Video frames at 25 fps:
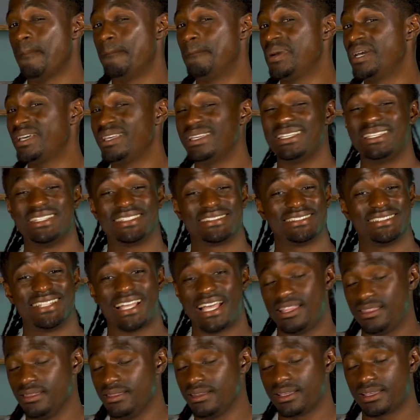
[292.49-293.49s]
But it's
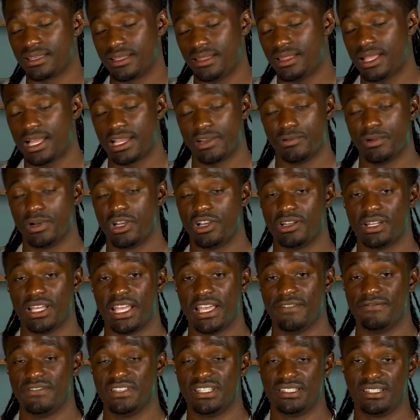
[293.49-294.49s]
not looking like we're gonna
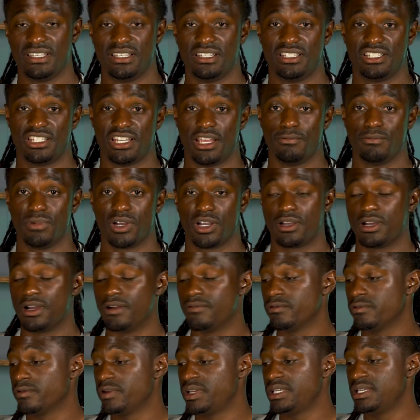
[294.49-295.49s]
have a Z-shaped
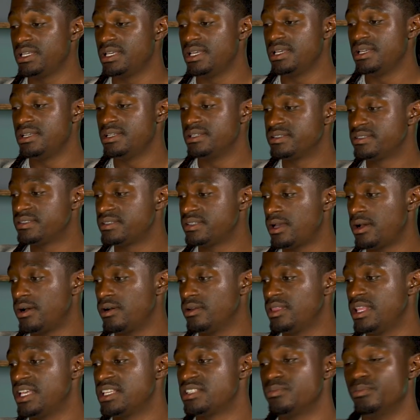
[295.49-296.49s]
recovery. So
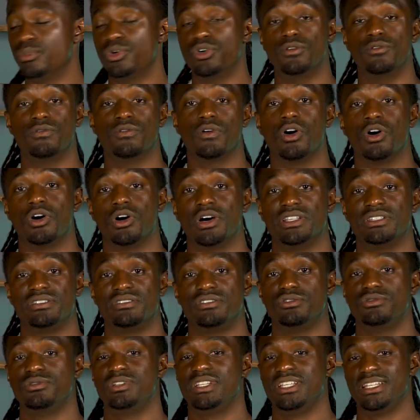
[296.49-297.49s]
let's move on
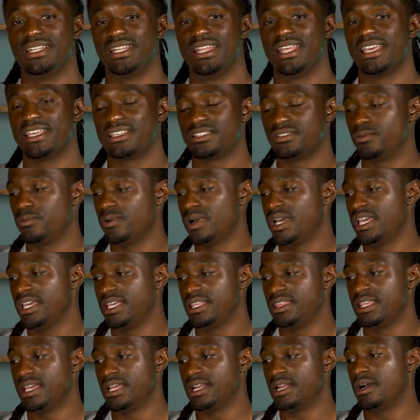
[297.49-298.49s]
to the next way
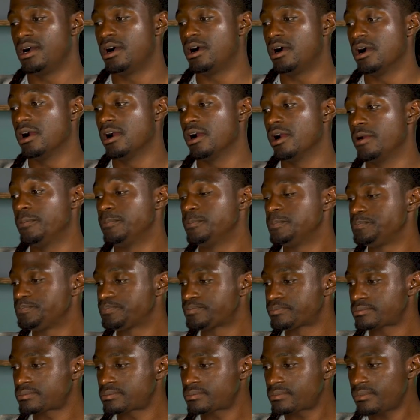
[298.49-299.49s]
that our
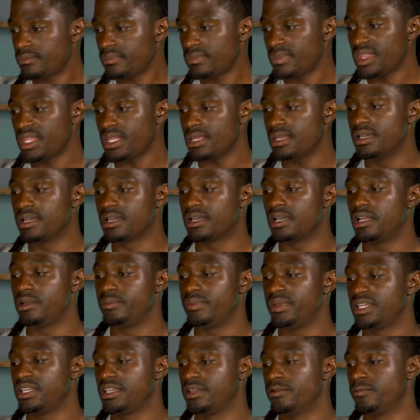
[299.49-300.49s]

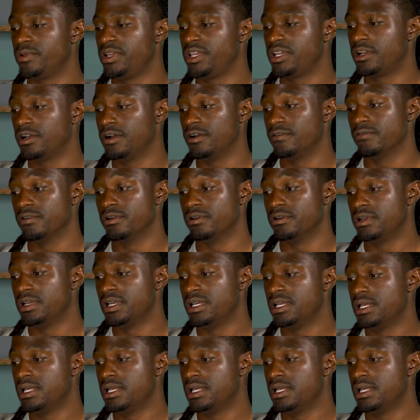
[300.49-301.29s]
economy can recover.